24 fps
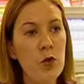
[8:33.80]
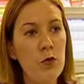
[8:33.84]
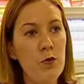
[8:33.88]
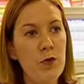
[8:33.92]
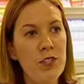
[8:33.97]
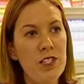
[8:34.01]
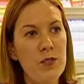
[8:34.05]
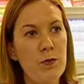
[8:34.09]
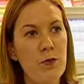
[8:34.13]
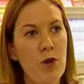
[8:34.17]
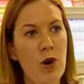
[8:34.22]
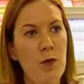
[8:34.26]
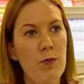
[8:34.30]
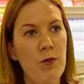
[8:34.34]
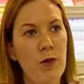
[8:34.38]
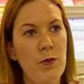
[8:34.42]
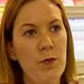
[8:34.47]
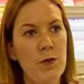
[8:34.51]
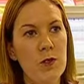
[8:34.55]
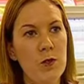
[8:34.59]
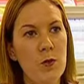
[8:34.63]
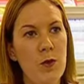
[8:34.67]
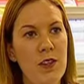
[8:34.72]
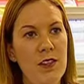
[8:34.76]
more risk
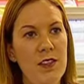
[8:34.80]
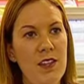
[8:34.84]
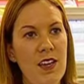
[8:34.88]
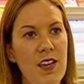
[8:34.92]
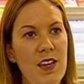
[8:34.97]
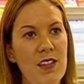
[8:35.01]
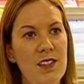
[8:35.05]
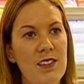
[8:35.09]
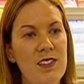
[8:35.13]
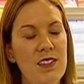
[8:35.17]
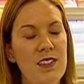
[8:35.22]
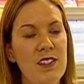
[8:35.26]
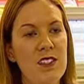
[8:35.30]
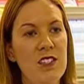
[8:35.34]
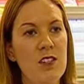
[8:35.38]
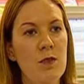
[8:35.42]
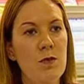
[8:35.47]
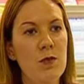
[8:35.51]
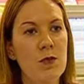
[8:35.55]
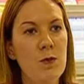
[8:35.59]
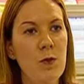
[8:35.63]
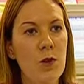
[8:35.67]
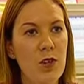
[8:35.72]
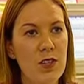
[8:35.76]
problems with their
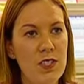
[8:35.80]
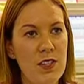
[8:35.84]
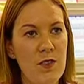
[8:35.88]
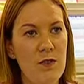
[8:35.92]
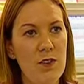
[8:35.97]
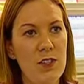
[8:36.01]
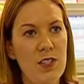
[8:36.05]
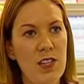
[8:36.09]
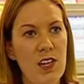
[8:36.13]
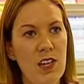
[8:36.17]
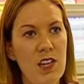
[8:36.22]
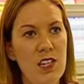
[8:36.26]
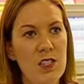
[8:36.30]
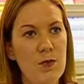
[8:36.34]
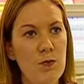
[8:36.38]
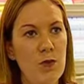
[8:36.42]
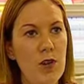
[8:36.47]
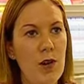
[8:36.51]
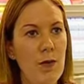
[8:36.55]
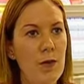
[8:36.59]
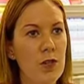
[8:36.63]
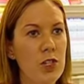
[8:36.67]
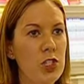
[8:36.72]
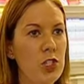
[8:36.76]
systems because everything is
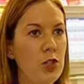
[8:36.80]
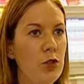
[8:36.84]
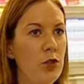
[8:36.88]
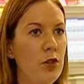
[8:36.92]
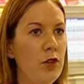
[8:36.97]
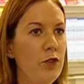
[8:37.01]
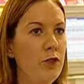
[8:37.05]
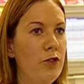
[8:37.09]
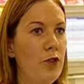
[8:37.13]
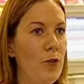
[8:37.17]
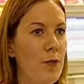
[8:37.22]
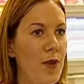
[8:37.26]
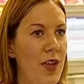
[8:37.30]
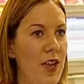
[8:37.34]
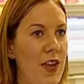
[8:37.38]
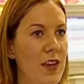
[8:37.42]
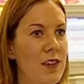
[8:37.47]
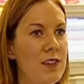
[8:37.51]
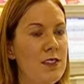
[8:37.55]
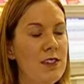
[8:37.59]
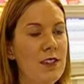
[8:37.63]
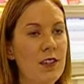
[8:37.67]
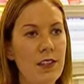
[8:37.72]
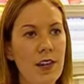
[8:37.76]
premature from
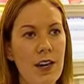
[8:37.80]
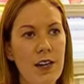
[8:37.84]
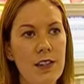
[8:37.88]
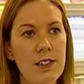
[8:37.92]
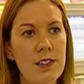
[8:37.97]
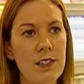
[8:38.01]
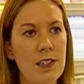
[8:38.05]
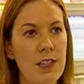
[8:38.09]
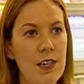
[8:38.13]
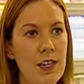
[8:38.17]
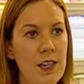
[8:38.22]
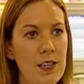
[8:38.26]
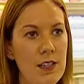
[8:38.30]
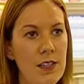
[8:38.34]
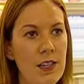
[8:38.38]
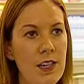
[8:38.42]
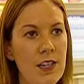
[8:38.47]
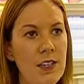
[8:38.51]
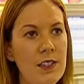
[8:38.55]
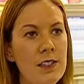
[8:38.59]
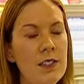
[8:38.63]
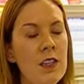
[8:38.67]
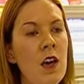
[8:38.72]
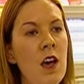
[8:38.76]
head to gut to
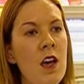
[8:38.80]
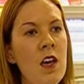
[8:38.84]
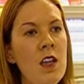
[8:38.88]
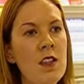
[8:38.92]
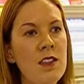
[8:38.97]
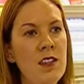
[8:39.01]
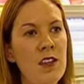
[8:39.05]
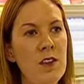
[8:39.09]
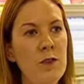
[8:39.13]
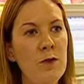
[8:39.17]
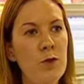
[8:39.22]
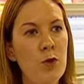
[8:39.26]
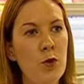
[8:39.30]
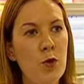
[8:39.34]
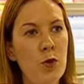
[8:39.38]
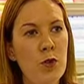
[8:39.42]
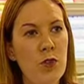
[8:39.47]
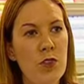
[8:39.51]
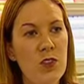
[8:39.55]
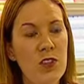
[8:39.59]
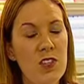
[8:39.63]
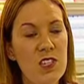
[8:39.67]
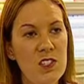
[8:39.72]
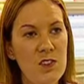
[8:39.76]
kidneys.
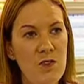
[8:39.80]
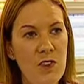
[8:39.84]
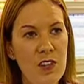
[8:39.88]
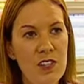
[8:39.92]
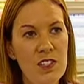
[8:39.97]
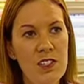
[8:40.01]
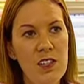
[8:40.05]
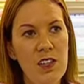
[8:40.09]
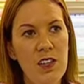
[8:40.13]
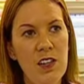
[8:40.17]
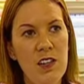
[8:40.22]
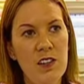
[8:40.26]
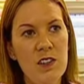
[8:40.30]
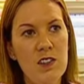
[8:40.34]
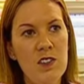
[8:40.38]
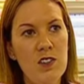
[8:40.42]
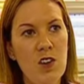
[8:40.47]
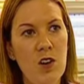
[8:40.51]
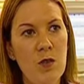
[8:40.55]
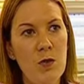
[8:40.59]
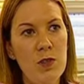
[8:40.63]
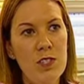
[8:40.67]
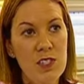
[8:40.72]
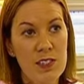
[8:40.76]
Therefore, the asphyxial
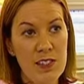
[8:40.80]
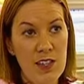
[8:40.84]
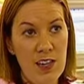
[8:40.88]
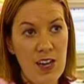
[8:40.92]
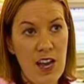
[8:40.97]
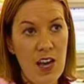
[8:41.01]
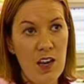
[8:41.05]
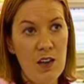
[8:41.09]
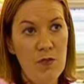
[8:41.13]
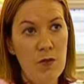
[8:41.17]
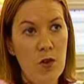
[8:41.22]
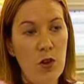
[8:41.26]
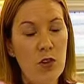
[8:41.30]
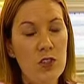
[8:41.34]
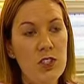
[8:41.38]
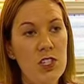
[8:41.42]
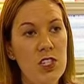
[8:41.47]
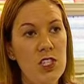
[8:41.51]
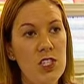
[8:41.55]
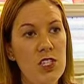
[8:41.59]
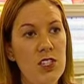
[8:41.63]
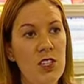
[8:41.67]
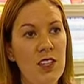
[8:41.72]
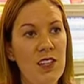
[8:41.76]
insult, which is the lack of
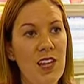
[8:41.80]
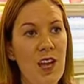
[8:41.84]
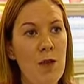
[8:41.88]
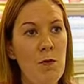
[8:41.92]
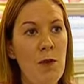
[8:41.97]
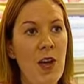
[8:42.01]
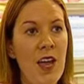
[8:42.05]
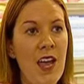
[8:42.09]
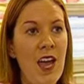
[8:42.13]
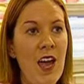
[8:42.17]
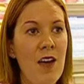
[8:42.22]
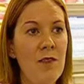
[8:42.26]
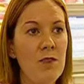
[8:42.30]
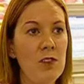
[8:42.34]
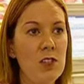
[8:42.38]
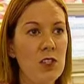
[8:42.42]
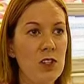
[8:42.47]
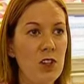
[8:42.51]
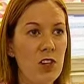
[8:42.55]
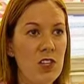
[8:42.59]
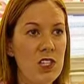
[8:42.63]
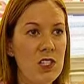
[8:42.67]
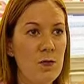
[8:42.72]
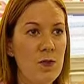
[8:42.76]
oxygen that they may have
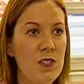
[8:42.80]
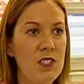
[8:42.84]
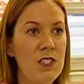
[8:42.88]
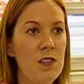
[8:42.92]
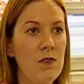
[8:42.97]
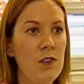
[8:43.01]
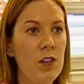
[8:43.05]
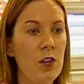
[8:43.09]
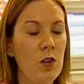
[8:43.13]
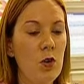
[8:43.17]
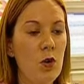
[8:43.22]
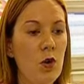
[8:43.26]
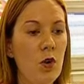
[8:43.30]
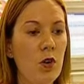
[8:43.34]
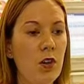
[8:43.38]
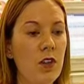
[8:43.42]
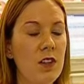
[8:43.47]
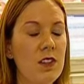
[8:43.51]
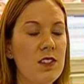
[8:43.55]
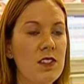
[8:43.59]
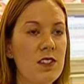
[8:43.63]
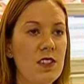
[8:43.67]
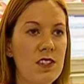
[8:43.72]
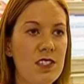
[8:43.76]
to those specific
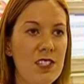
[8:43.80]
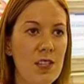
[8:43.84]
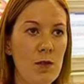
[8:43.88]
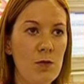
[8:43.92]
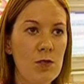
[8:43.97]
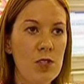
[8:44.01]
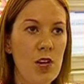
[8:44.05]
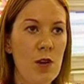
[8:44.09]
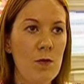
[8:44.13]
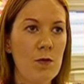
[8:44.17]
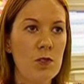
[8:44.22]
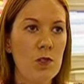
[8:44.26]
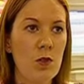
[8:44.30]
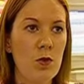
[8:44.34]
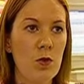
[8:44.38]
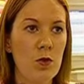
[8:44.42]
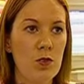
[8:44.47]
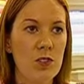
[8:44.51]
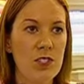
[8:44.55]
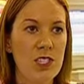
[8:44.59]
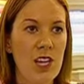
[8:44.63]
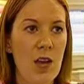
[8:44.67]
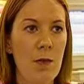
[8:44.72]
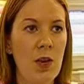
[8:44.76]
organs, can sometimes
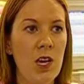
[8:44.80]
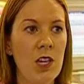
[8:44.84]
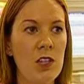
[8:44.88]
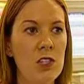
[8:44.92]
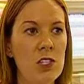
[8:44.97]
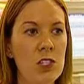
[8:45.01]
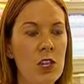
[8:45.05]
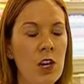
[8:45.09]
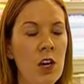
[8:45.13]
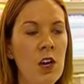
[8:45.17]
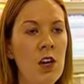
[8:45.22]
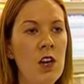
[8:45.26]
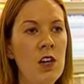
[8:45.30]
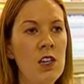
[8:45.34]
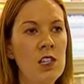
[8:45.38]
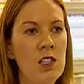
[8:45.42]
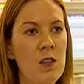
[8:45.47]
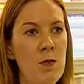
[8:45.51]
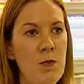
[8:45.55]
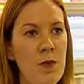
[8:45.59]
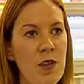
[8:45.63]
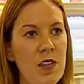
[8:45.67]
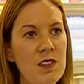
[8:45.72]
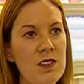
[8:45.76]
cause damage.
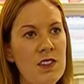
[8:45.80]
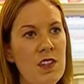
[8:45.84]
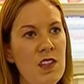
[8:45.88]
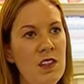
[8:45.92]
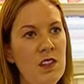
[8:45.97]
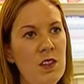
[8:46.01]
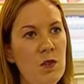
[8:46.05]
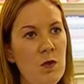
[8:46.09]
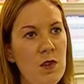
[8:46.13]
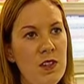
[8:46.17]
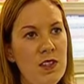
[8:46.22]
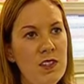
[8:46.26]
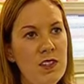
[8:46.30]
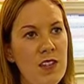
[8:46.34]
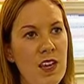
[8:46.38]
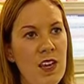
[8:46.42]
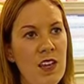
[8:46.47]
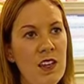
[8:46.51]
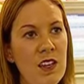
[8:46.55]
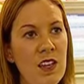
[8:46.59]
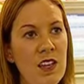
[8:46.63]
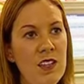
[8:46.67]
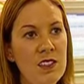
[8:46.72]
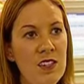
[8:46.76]
The biggest thing that we
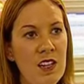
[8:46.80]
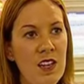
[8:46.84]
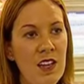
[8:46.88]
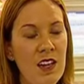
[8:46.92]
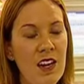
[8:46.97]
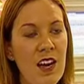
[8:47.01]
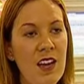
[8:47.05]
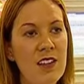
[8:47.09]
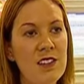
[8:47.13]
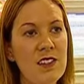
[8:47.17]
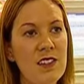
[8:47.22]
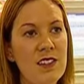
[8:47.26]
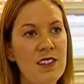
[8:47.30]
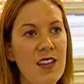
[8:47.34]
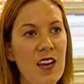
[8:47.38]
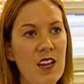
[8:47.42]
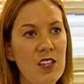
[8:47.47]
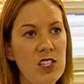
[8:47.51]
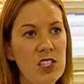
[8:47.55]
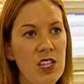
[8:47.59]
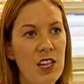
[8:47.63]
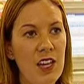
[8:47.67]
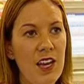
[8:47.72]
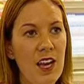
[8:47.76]
see in these neonates is
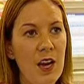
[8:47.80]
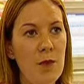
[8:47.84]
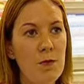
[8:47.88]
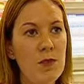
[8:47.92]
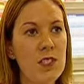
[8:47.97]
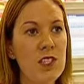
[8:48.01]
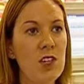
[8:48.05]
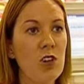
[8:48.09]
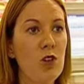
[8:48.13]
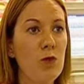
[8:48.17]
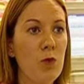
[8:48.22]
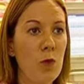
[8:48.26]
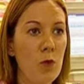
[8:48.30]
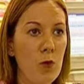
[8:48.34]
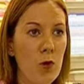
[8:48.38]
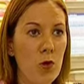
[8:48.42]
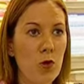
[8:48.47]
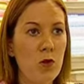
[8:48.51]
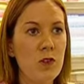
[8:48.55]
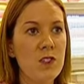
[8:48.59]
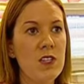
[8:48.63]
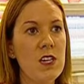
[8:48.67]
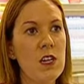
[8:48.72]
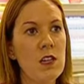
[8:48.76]
actually cerebral
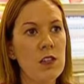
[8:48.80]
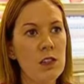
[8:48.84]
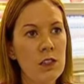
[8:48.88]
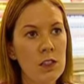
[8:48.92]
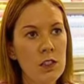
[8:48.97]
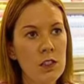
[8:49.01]
palsy.